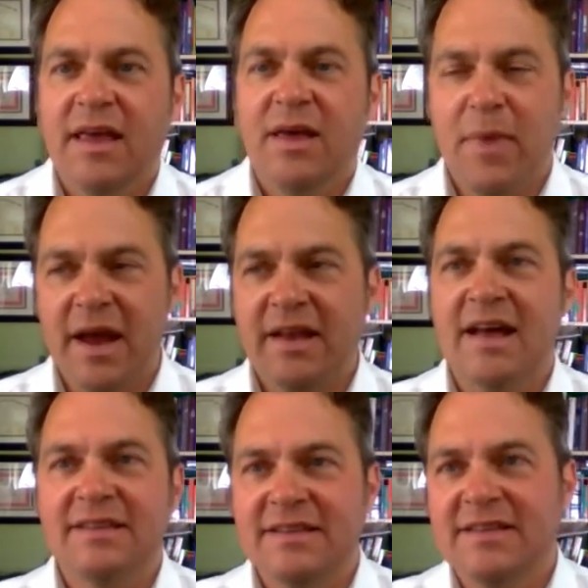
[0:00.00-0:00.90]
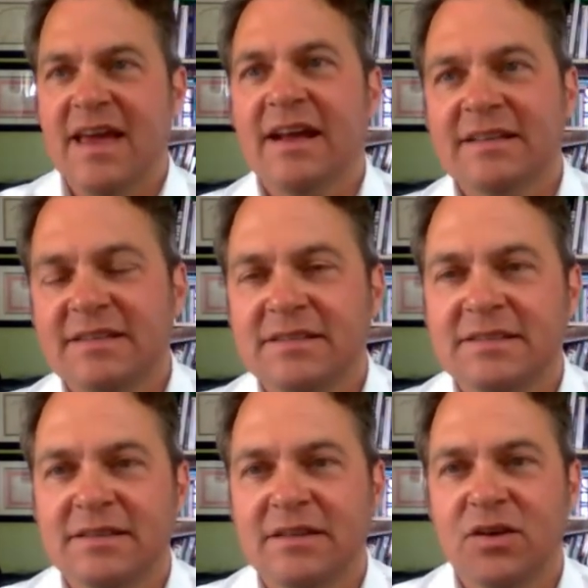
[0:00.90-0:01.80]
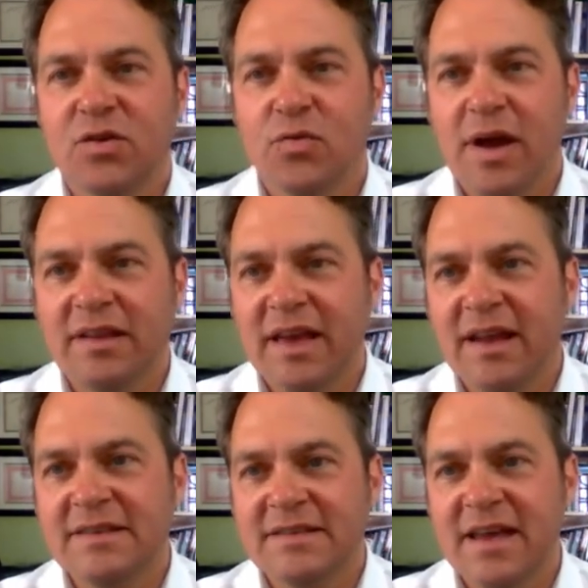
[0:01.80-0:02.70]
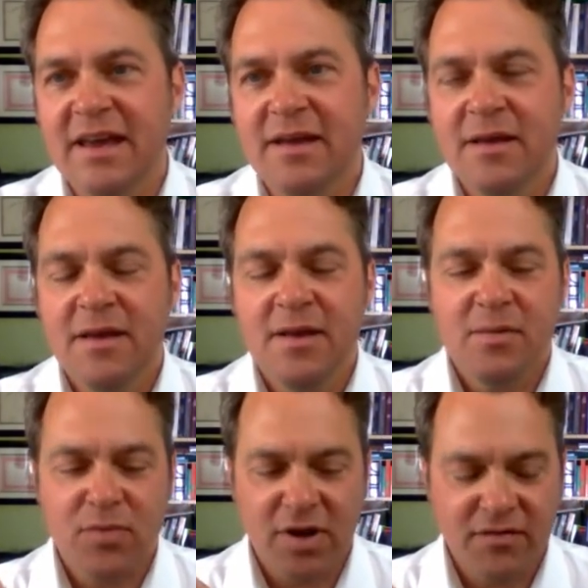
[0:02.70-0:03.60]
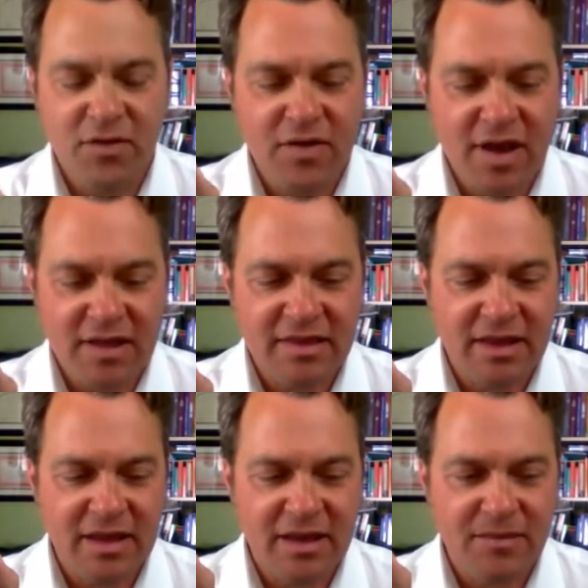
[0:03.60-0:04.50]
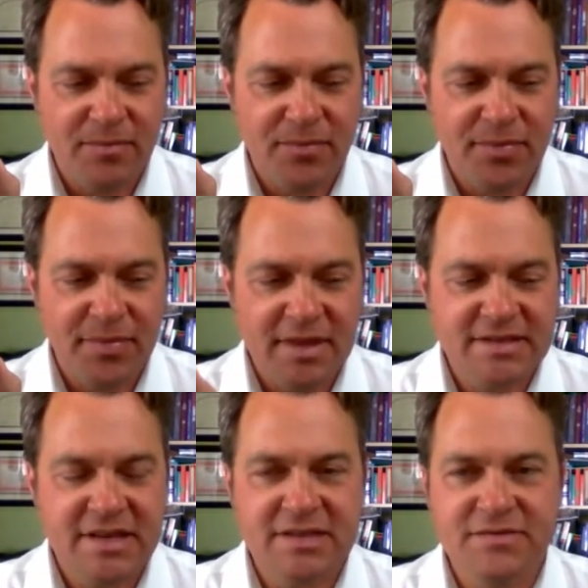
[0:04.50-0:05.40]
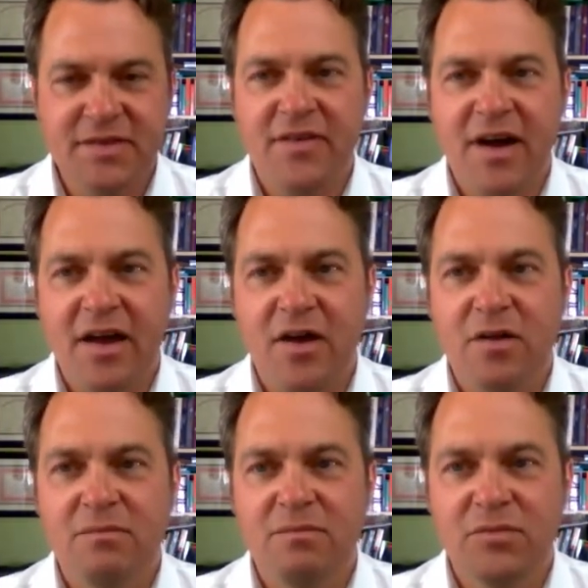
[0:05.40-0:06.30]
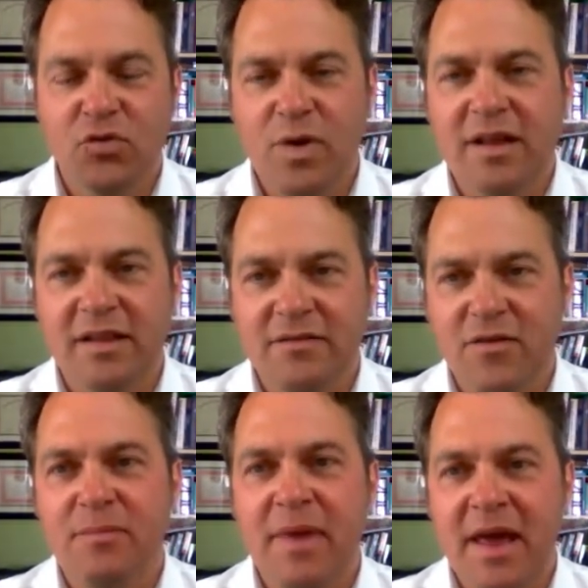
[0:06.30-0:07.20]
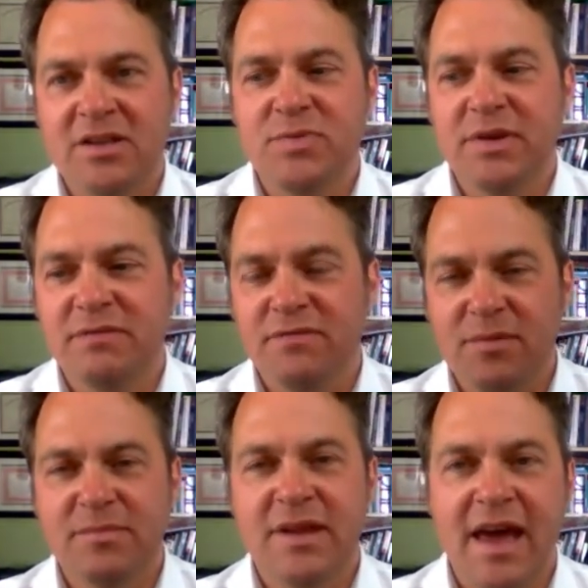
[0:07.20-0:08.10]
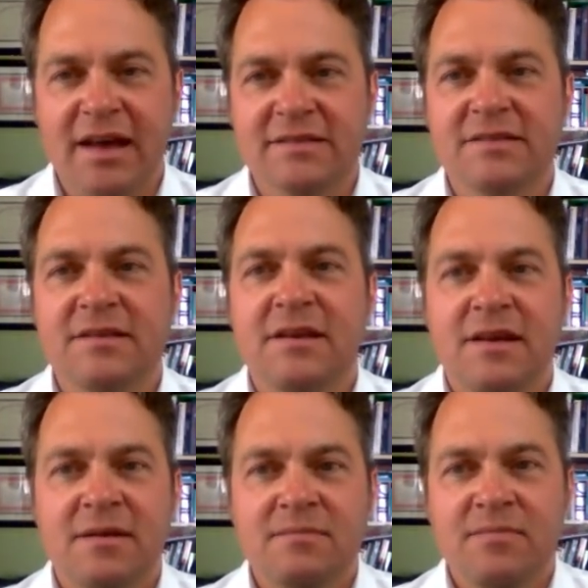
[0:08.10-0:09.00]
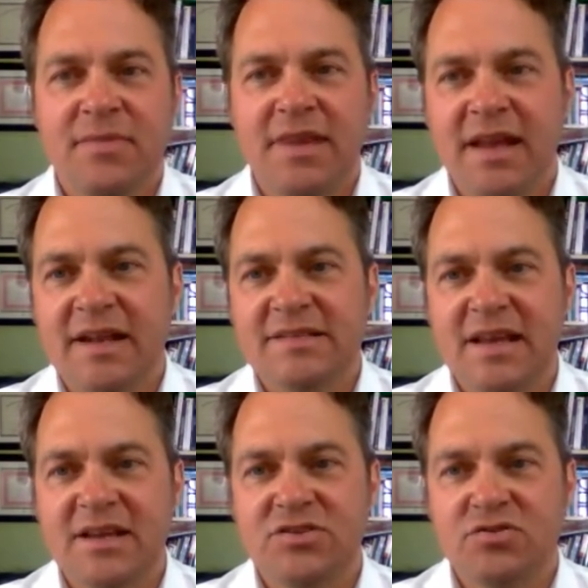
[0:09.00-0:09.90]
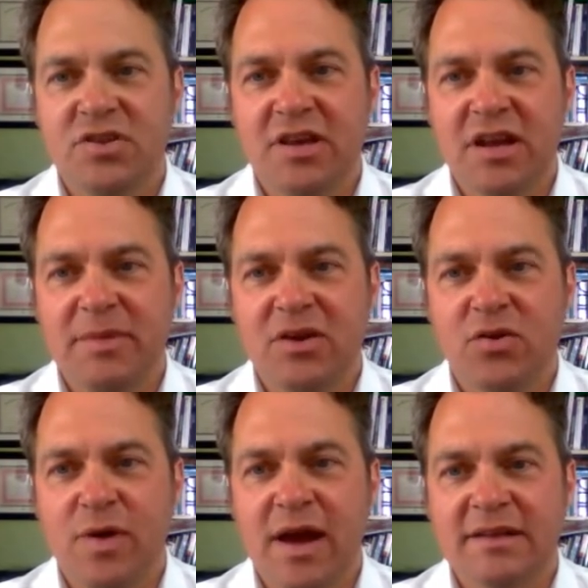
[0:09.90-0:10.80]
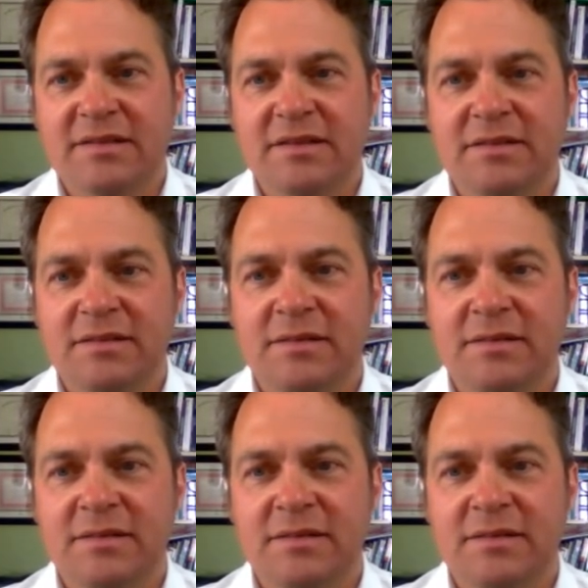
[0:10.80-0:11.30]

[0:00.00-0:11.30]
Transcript: it might not detect the correct NSDA, but if you've got the CSV file directly from management, from tax, the NSDA is usually going to be correct